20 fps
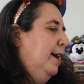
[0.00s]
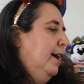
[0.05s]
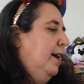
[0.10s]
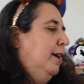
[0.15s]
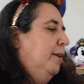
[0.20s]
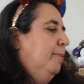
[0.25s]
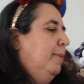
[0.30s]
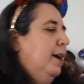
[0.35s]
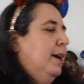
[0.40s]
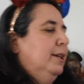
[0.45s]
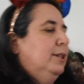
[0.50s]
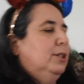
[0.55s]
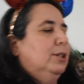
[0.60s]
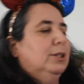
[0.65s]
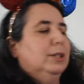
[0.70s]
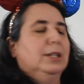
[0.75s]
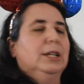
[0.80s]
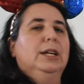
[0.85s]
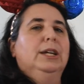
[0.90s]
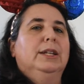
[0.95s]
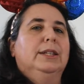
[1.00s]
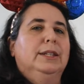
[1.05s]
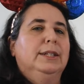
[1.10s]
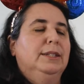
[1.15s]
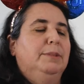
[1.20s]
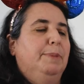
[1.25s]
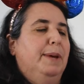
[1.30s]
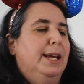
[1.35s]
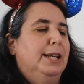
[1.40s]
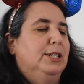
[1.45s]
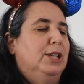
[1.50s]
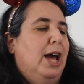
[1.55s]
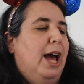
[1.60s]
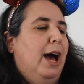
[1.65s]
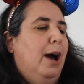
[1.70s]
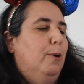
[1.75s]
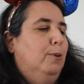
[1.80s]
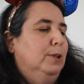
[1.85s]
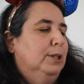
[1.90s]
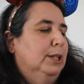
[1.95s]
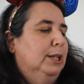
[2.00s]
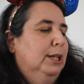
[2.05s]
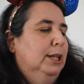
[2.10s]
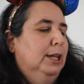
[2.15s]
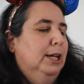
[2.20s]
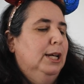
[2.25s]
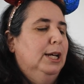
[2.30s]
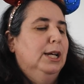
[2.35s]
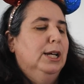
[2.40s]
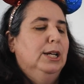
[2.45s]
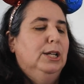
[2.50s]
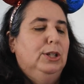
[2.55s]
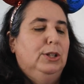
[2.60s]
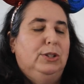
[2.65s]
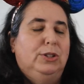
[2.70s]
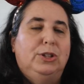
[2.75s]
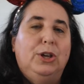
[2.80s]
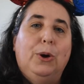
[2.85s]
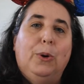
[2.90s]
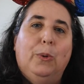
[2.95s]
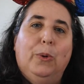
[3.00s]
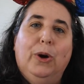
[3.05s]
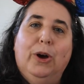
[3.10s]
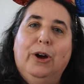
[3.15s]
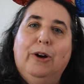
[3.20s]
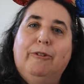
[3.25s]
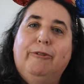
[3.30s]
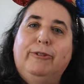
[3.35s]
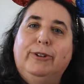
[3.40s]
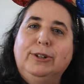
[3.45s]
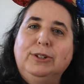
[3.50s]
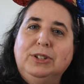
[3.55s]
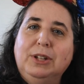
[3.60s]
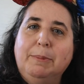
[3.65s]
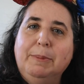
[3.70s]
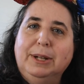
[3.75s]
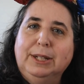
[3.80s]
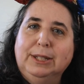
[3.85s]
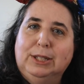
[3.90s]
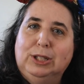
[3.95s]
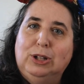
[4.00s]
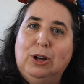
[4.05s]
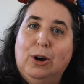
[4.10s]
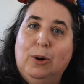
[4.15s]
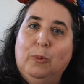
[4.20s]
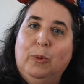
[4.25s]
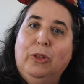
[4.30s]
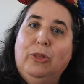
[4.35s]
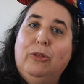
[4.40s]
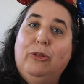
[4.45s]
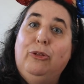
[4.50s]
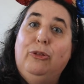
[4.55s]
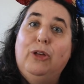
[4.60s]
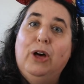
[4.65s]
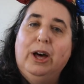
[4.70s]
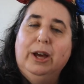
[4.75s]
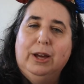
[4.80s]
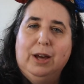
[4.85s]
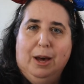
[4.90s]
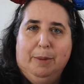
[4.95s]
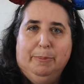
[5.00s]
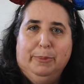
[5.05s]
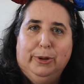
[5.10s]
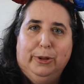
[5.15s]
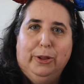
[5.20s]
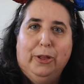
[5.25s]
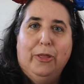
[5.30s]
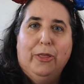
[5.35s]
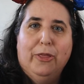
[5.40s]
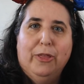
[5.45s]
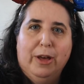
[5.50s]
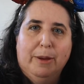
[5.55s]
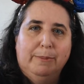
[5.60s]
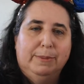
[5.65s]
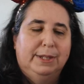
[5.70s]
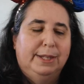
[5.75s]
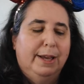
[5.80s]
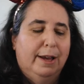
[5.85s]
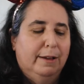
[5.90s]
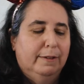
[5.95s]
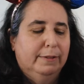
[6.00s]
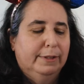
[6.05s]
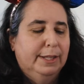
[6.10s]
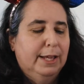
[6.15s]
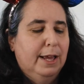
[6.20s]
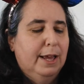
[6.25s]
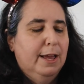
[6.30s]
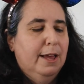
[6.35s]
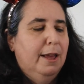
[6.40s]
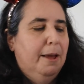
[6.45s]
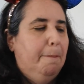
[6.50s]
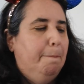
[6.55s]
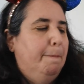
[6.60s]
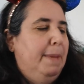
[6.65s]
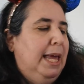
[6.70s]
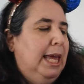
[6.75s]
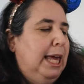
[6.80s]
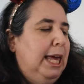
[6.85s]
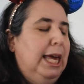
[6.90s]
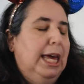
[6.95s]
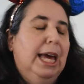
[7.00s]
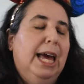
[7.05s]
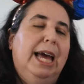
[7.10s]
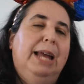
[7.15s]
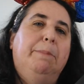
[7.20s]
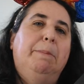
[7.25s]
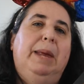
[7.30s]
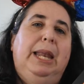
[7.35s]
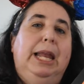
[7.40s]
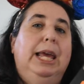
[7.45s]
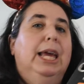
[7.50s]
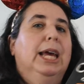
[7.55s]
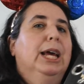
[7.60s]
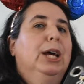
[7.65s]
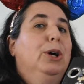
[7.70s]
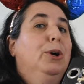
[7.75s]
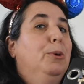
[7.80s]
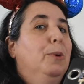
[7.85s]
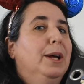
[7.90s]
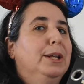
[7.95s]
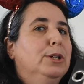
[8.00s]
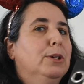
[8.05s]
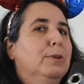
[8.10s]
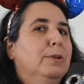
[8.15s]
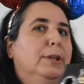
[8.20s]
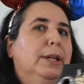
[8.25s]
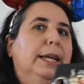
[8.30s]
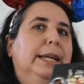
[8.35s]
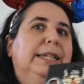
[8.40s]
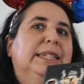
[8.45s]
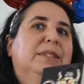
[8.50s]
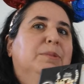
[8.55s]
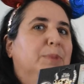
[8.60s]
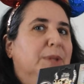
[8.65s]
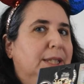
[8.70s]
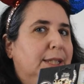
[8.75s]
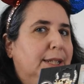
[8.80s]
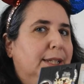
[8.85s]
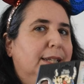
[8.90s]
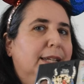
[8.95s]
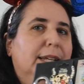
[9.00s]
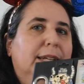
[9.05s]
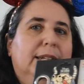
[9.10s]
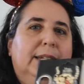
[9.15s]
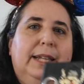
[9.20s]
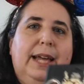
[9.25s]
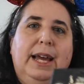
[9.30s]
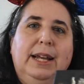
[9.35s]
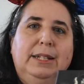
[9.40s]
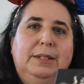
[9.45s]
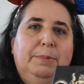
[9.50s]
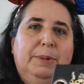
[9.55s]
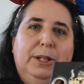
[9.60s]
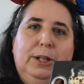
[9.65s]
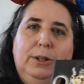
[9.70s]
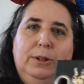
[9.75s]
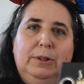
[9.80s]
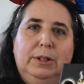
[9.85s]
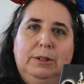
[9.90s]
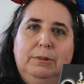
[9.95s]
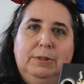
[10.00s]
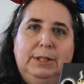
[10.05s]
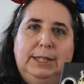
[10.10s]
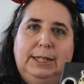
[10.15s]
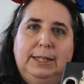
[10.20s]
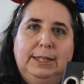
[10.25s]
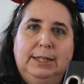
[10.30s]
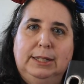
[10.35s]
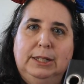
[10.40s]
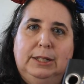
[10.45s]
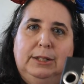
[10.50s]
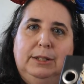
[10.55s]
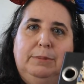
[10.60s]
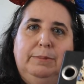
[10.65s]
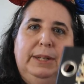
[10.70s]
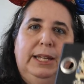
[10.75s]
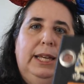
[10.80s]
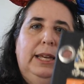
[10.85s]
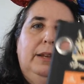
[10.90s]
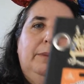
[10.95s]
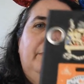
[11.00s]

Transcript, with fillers: Um, I took this page out. So first I'm going to start with the couple themselves, Mickey and Minnie, who I don't explicitly collect, but who can resist a good Mickey